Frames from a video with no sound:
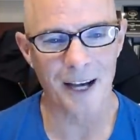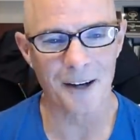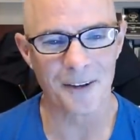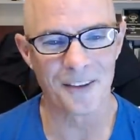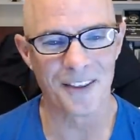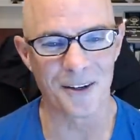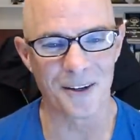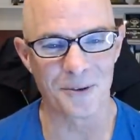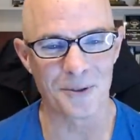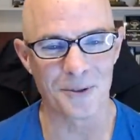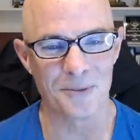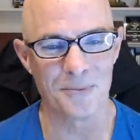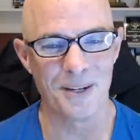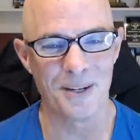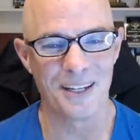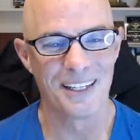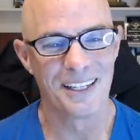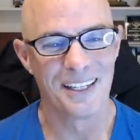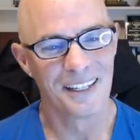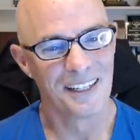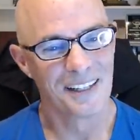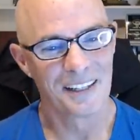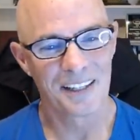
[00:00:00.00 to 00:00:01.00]
that, that would
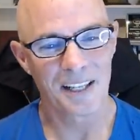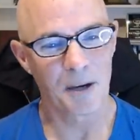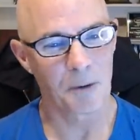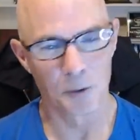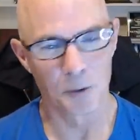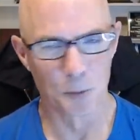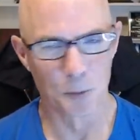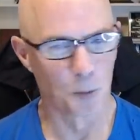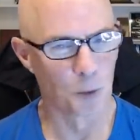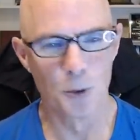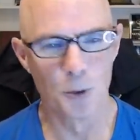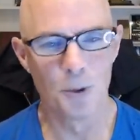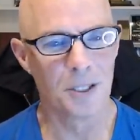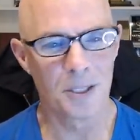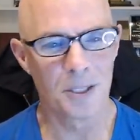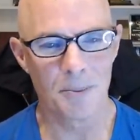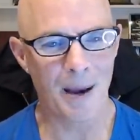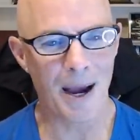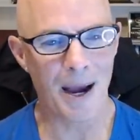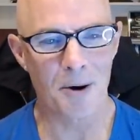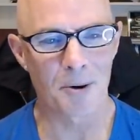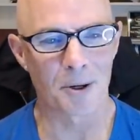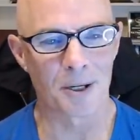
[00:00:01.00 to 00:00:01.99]
that would ruin the
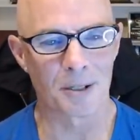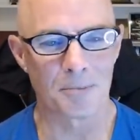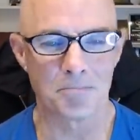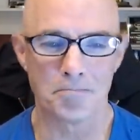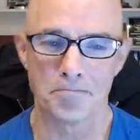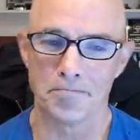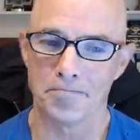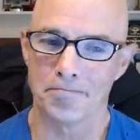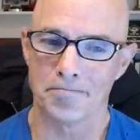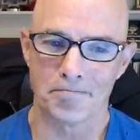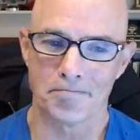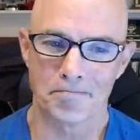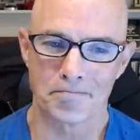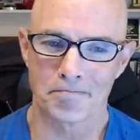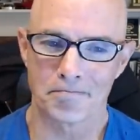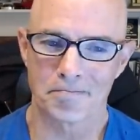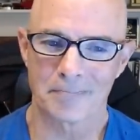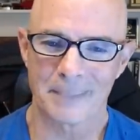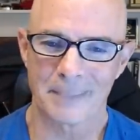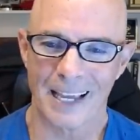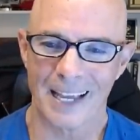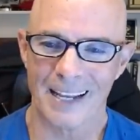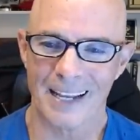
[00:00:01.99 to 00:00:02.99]
power
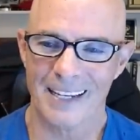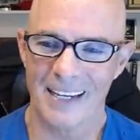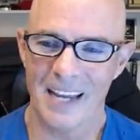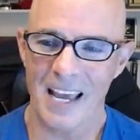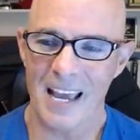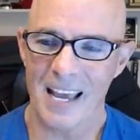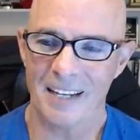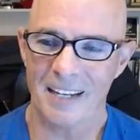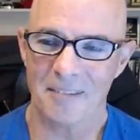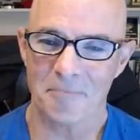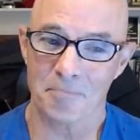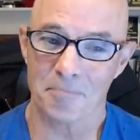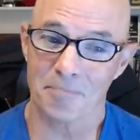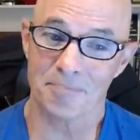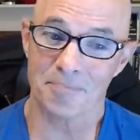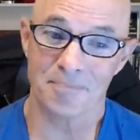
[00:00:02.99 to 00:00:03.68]
and yet